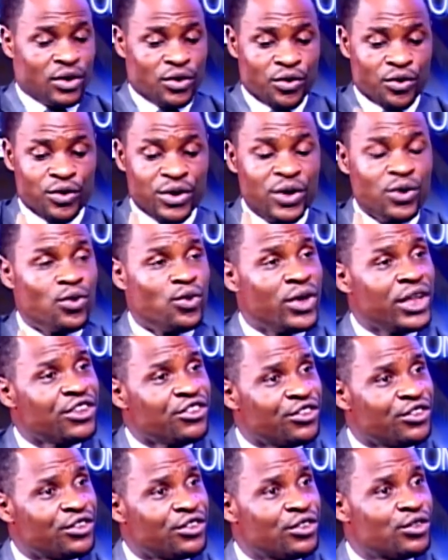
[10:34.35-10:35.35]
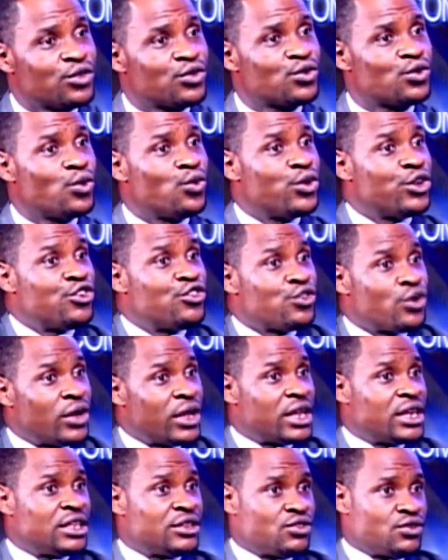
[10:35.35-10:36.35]
we wish to withdraw
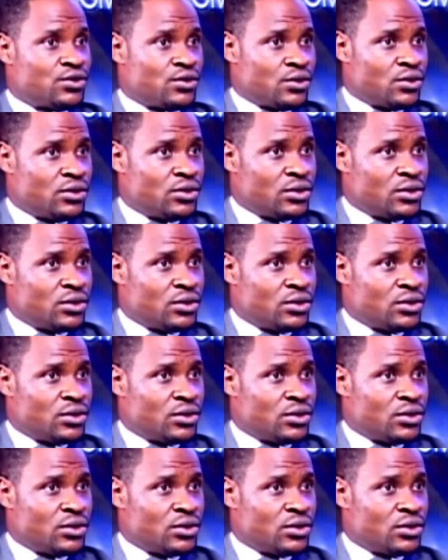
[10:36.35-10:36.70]
a little,